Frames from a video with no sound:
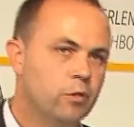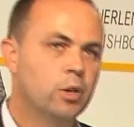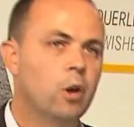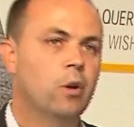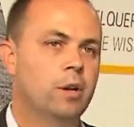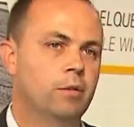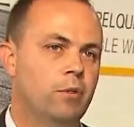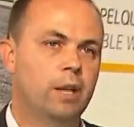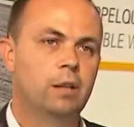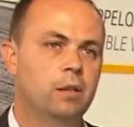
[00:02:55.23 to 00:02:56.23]
you go on a
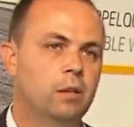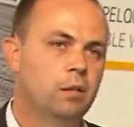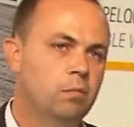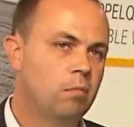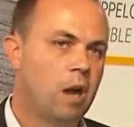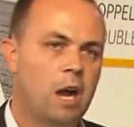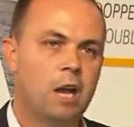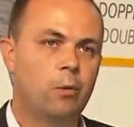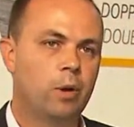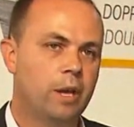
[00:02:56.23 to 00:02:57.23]
regular
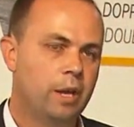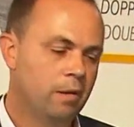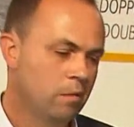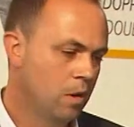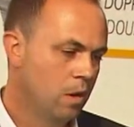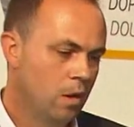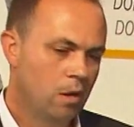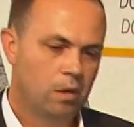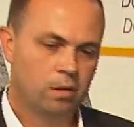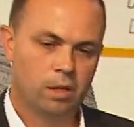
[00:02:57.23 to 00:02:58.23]
highway,
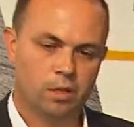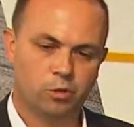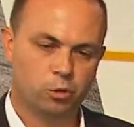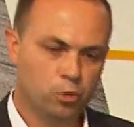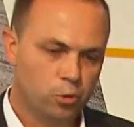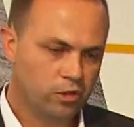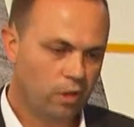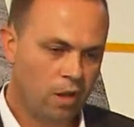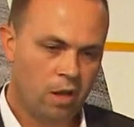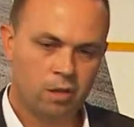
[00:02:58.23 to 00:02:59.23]
uh, you cruise
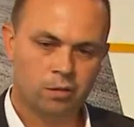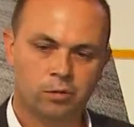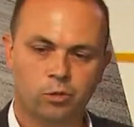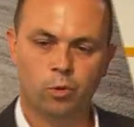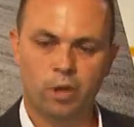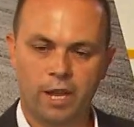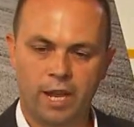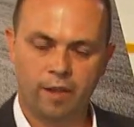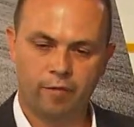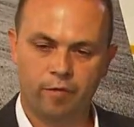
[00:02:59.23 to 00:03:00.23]
along, you want to
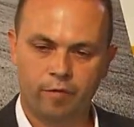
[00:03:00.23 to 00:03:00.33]
have